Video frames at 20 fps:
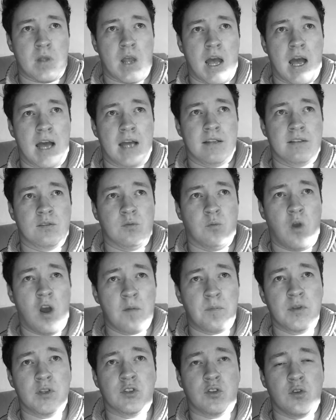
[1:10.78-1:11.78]
And what I've
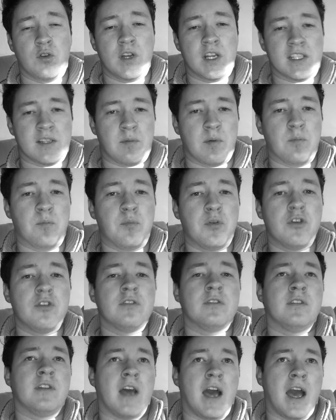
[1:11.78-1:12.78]
been doing is I've been
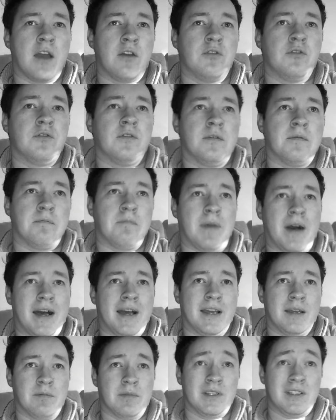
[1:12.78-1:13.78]
putting out
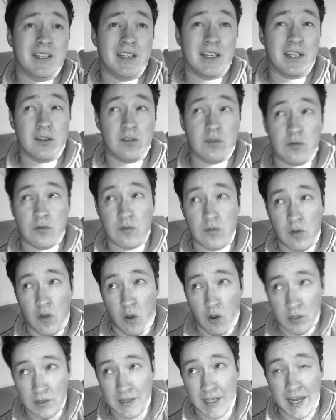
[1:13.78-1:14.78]
my material
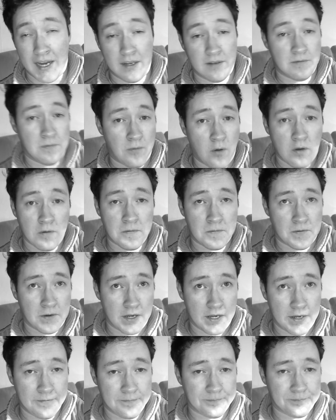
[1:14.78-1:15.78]
online for
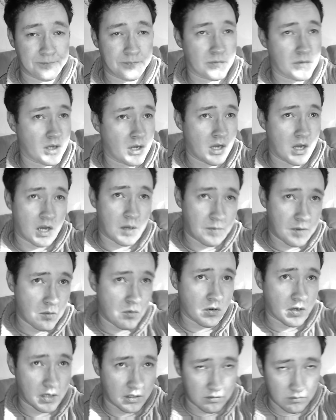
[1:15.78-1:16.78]
free. Uh,
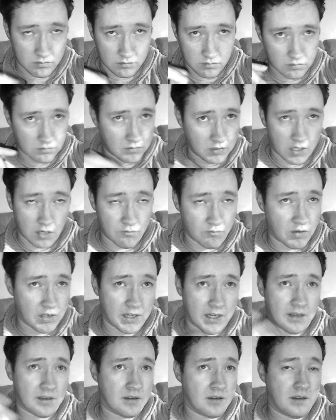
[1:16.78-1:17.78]
people can can read
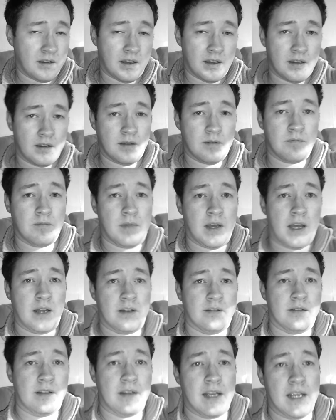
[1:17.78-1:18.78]
it um,
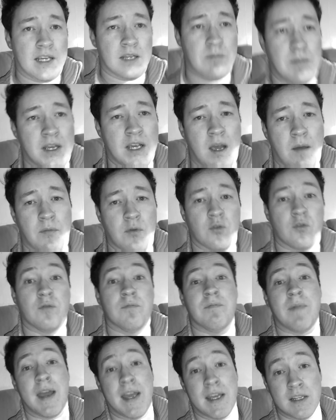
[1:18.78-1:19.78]
and they can make up their
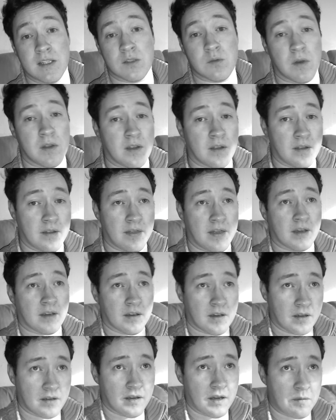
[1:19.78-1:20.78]
own minds whether they
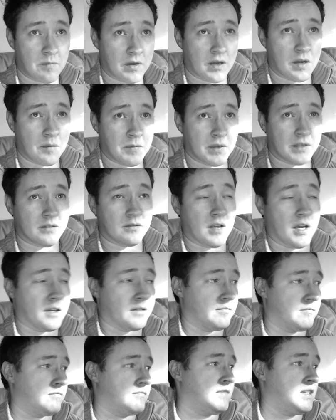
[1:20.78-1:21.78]
think I, am a, I'm a, a
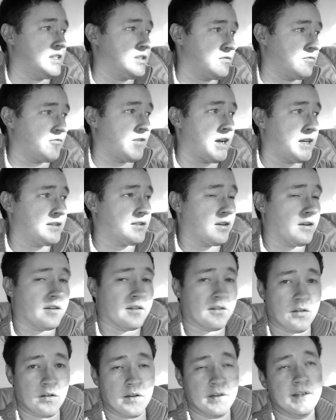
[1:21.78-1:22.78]
decent writer or
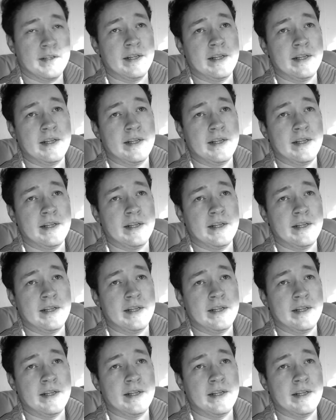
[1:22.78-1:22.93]
not.